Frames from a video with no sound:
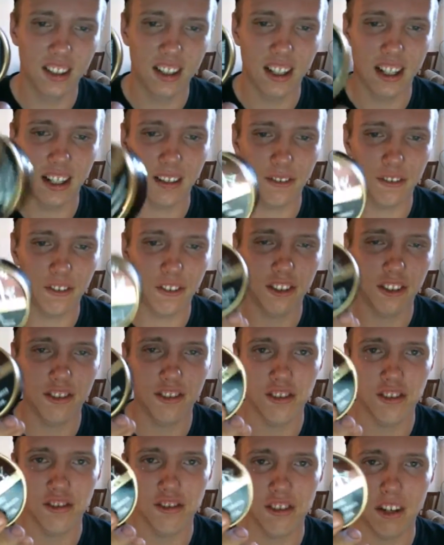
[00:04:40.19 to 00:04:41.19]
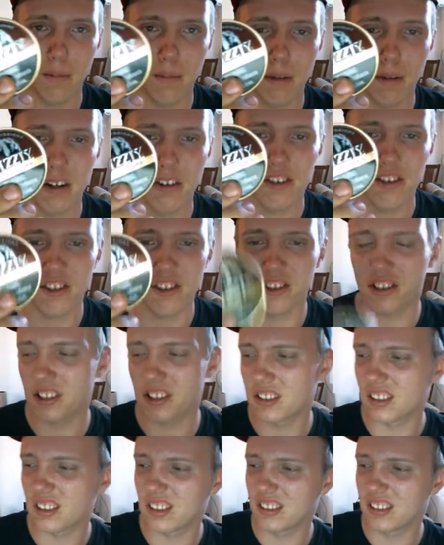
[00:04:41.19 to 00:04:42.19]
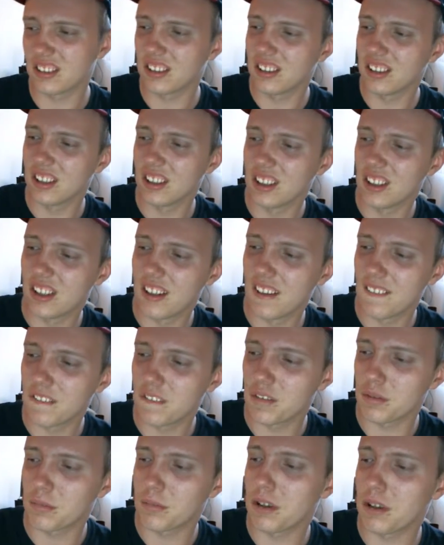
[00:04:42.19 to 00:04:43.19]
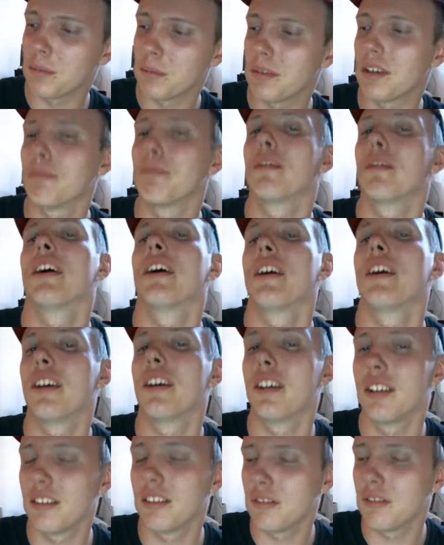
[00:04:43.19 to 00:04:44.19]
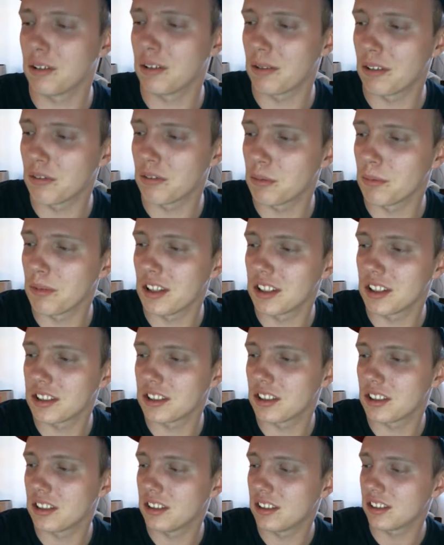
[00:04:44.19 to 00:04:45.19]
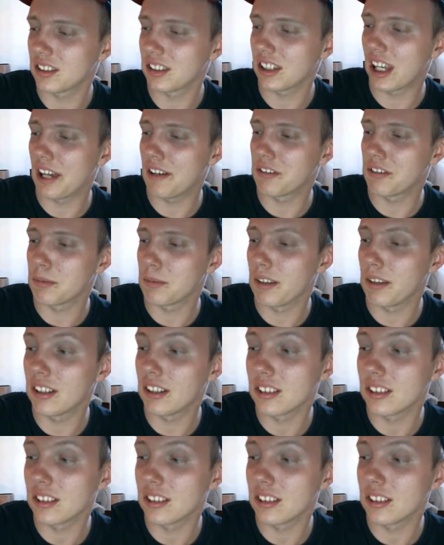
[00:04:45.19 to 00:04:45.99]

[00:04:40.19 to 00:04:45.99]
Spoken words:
I have Grizzly straight pouches. One of my roommates gave to me.